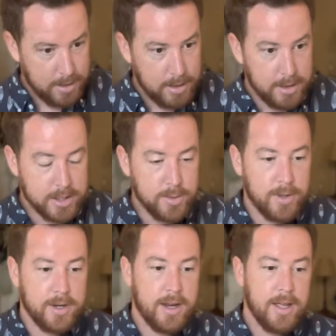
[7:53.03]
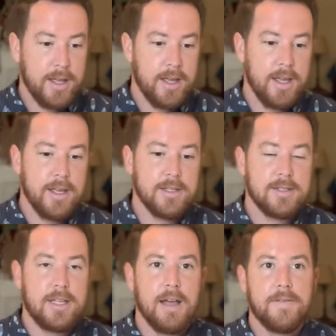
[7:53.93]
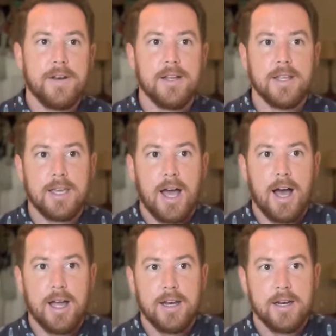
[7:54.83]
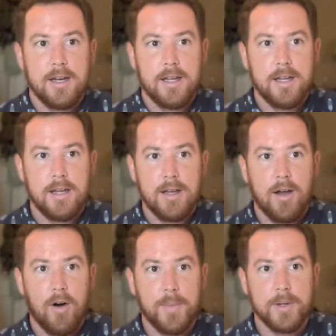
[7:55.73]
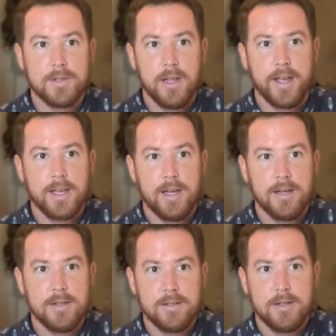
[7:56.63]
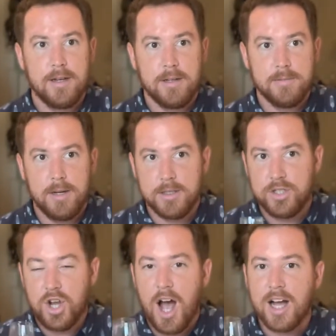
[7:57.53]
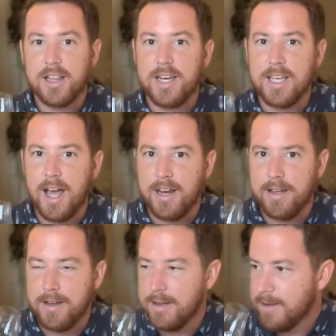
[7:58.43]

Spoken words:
This one is definitely got almost like a chocolatey kind of,